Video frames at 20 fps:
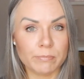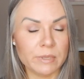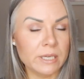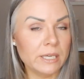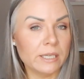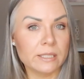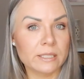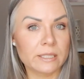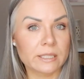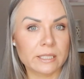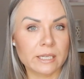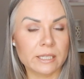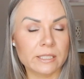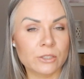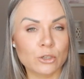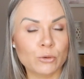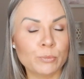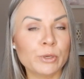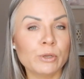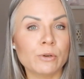these
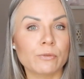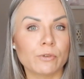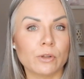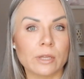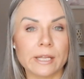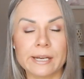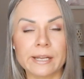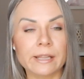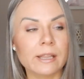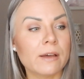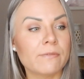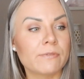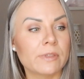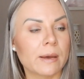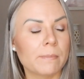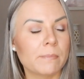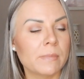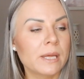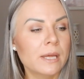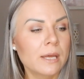because they're beautiful and I love
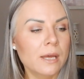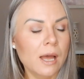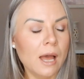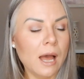them.